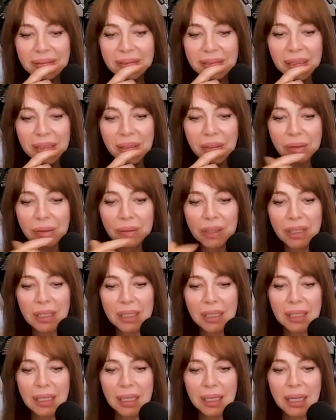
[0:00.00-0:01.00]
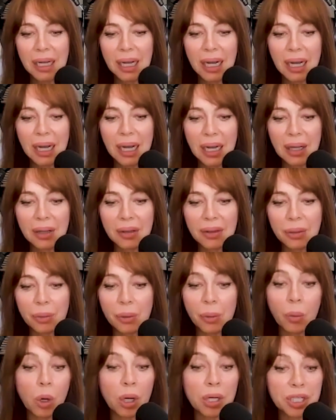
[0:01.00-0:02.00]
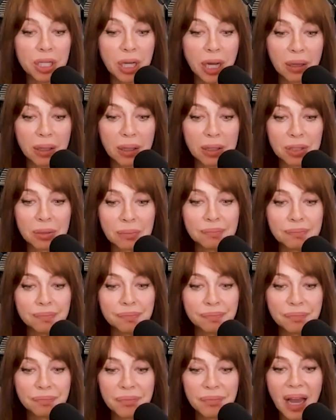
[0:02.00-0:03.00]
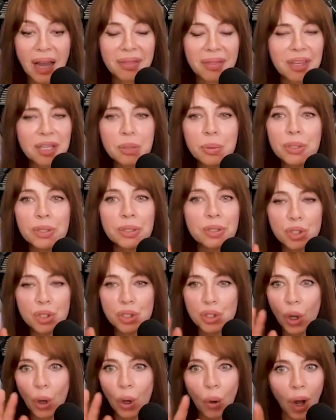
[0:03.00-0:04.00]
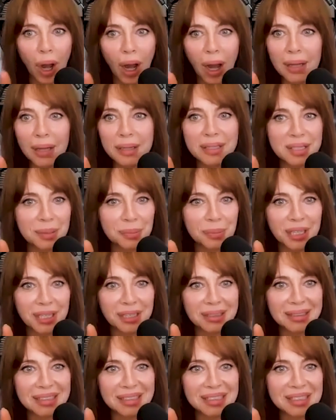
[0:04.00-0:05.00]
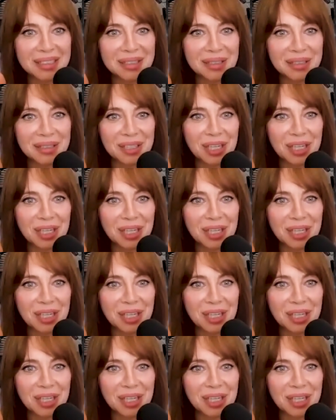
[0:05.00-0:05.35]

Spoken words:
So, the reward challenge. This was so odd to me, this